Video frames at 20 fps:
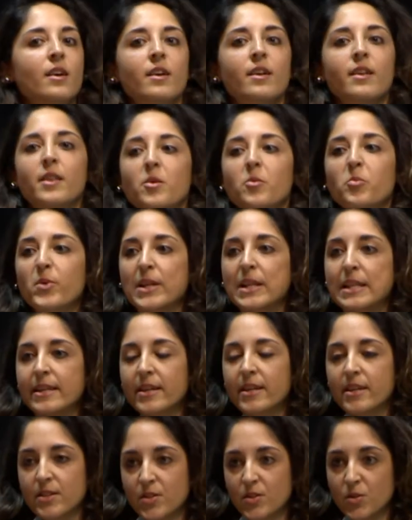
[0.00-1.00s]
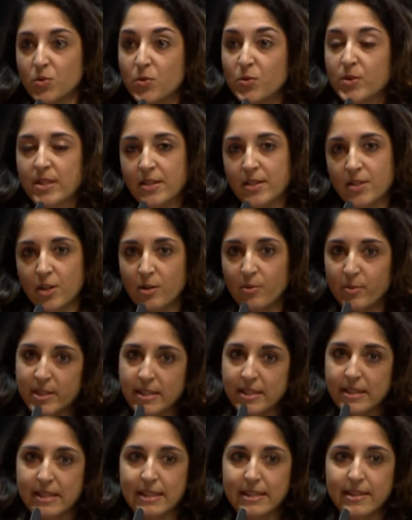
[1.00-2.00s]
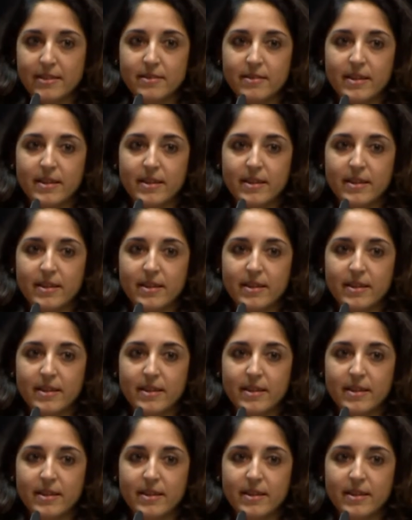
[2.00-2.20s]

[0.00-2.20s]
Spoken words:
The building is used intermittently,